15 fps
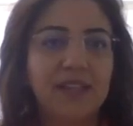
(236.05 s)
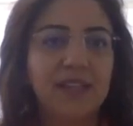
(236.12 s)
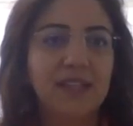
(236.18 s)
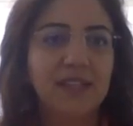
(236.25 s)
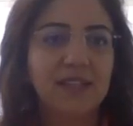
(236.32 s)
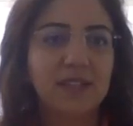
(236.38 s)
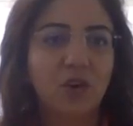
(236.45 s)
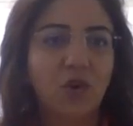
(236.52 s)

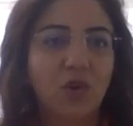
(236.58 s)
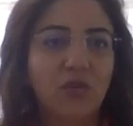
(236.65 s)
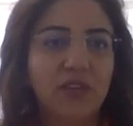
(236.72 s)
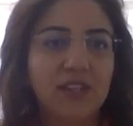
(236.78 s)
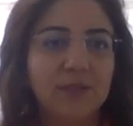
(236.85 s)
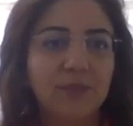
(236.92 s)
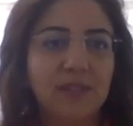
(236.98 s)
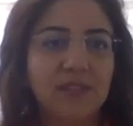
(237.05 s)
It's
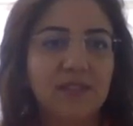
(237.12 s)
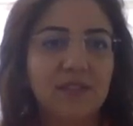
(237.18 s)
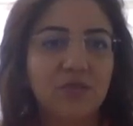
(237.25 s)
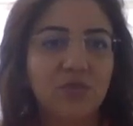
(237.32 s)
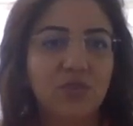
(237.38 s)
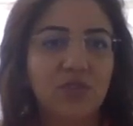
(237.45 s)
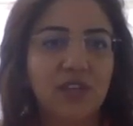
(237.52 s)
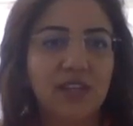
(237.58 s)
always better
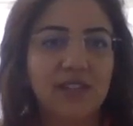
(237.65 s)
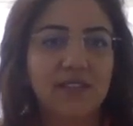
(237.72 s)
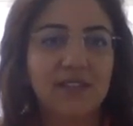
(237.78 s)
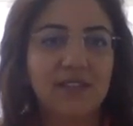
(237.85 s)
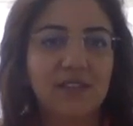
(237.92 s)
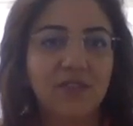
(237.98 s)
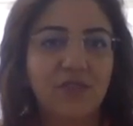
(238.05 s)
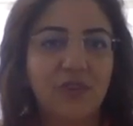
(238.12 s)
to write
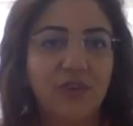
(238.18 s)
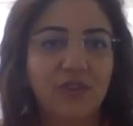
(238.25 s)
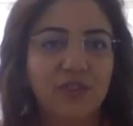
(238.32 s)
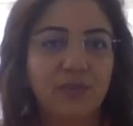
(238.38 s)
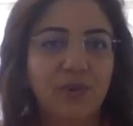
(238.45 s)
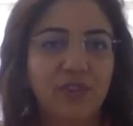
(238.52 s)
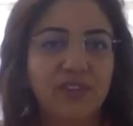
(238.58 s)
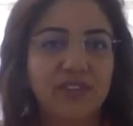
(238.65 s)
in the
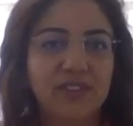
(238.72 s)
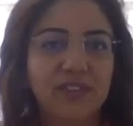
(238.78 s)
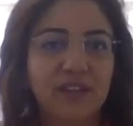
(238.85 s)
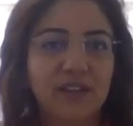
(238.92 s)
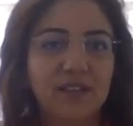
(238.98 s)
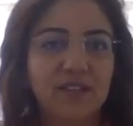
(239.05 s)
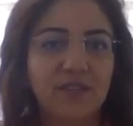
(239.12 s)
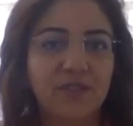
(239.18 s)
first-person
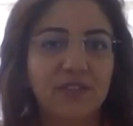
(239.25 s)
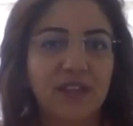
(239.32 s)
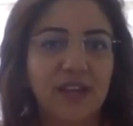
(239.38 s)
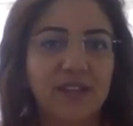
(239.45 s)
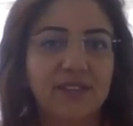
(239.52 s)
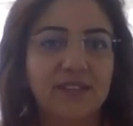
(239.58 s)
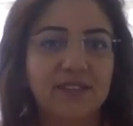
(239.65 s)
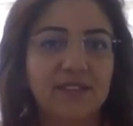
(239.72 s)
active tense